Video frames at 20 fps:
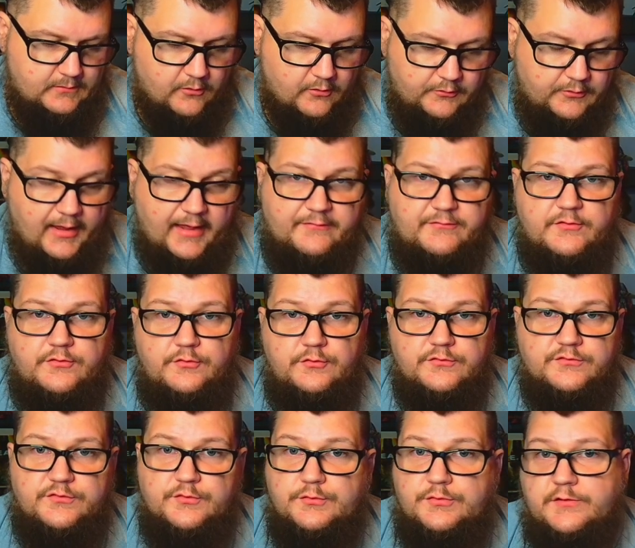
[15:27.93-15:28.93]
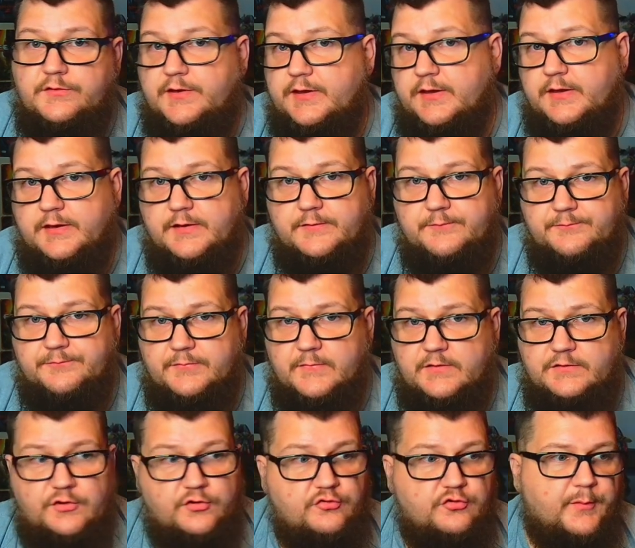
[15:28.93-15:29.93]
All you have to do is do the digging.
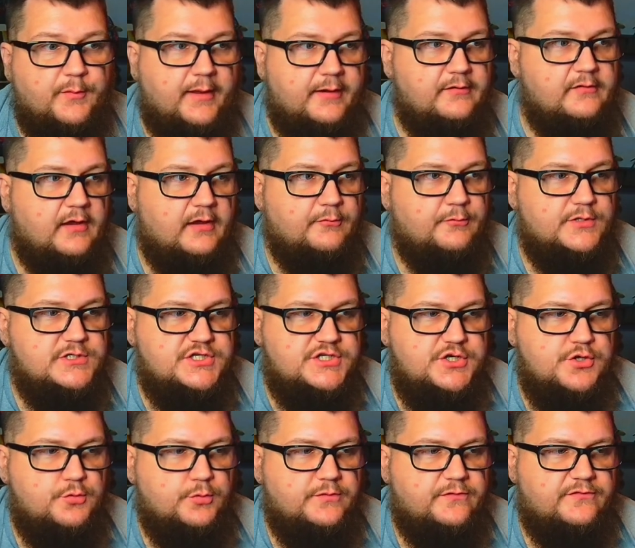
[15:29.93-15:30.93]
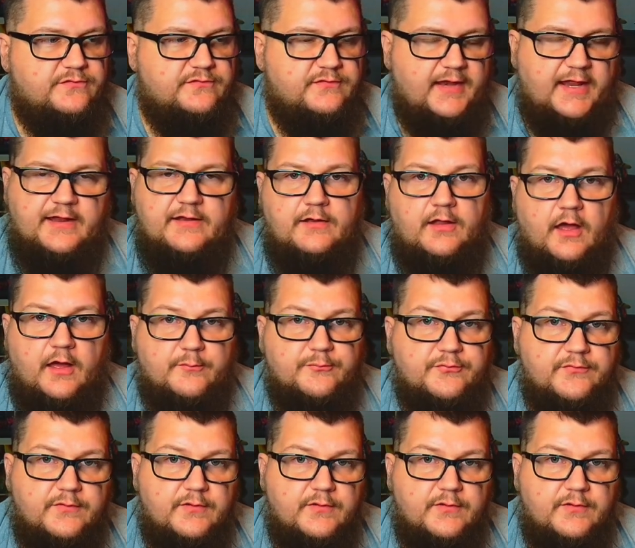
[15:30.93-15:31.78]
YouTube, I, I wish you would stand up.